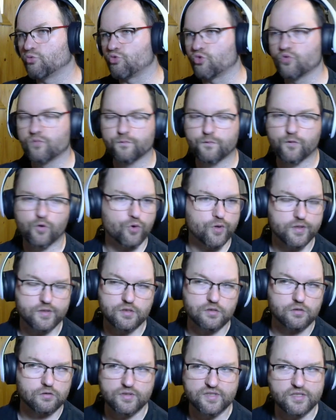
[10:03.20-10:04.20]
room for it,
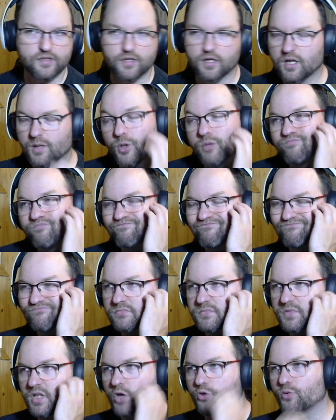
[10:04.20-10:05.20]
so it's there, but
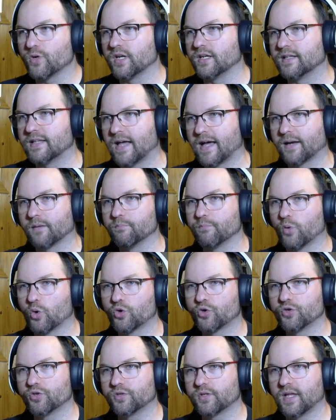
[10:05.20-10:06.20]
not really that
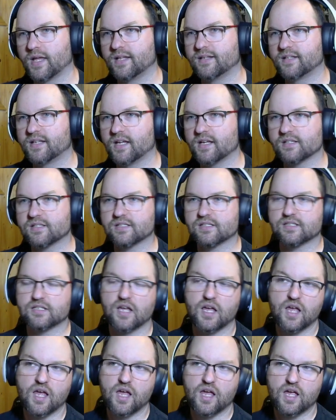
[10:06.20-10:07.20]
important. And this
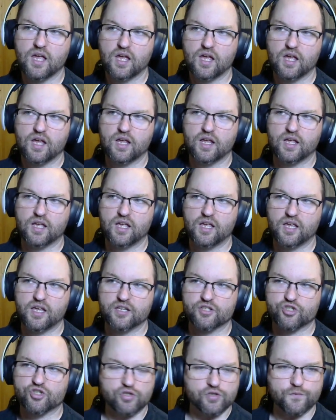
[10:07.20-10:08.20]

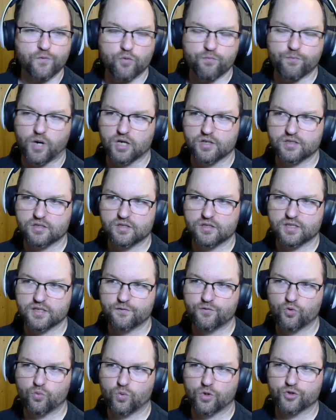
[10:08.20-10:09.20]
is just for bosses.
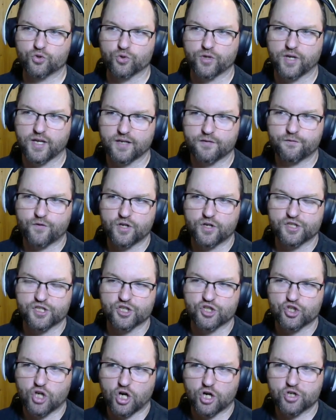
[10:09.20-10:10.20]
If you want to get
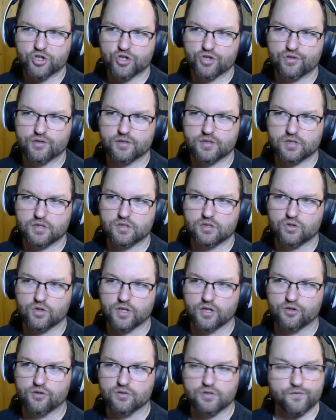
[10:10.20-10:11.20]
frenzy charges, you
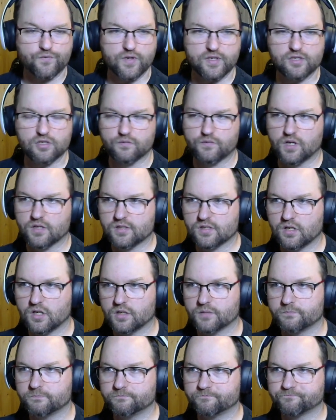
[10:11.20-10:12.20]
can use Frenzy of
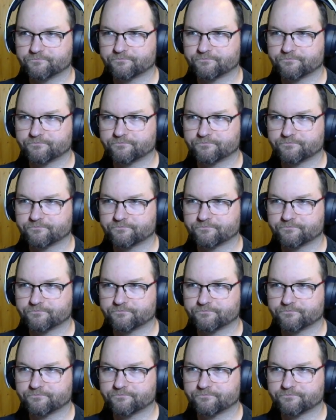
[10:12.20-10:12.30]
Onslaught.